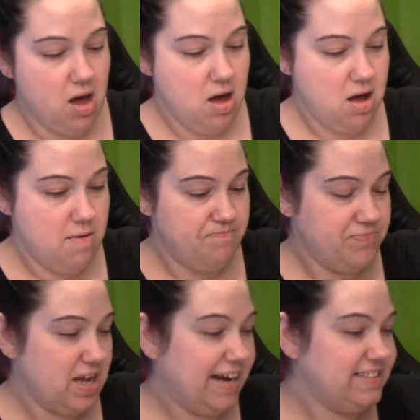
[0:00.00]
I
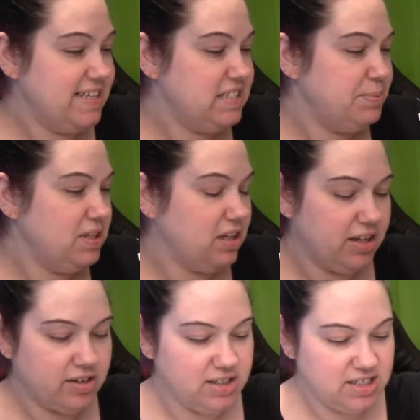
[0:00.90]
tend to put the
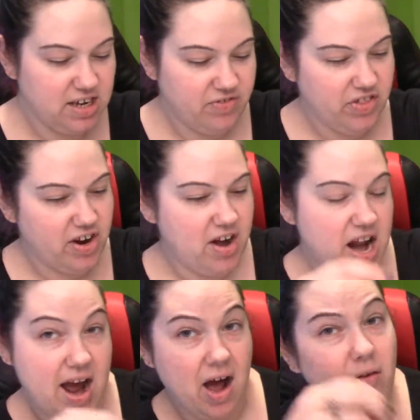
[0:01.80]
glitter and stuff in there
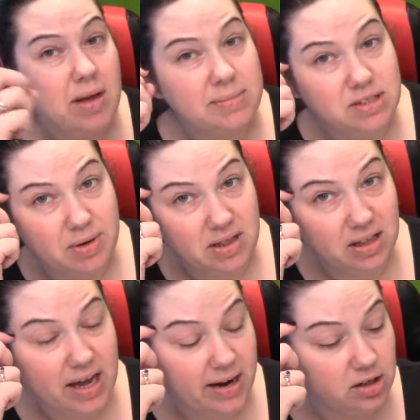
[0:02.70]
now in between the
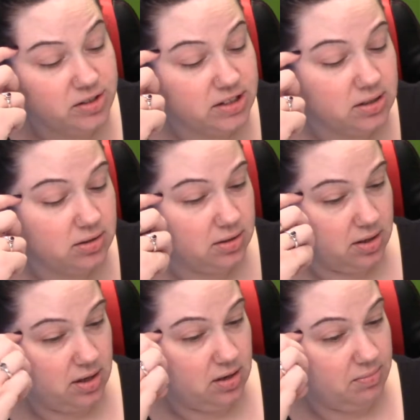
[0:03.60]
layers
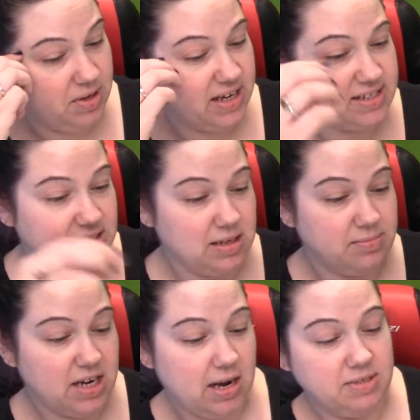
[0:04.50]
because
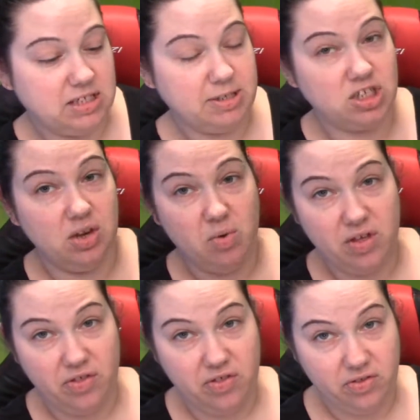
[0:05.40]
sometimes, especially
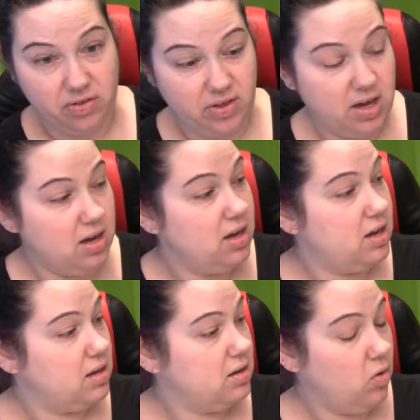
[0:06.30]
with the
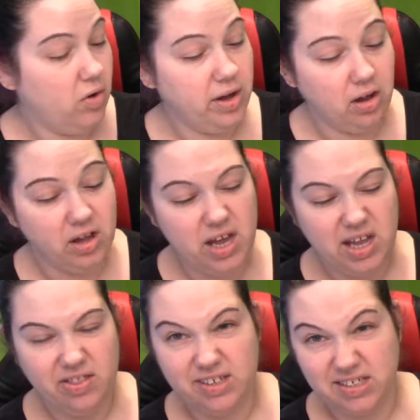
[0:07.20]
oil,
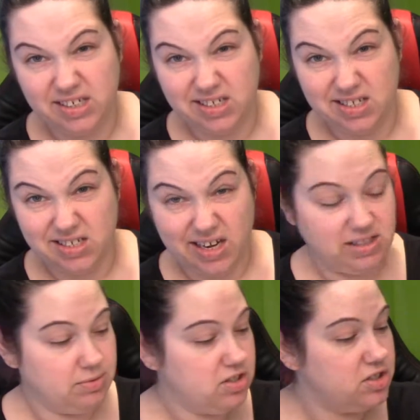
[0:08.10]
they'll stick to the
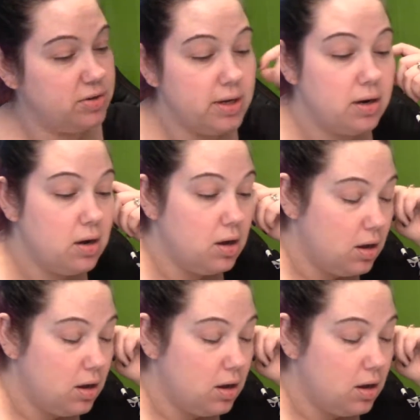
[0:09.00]
sides when you do it.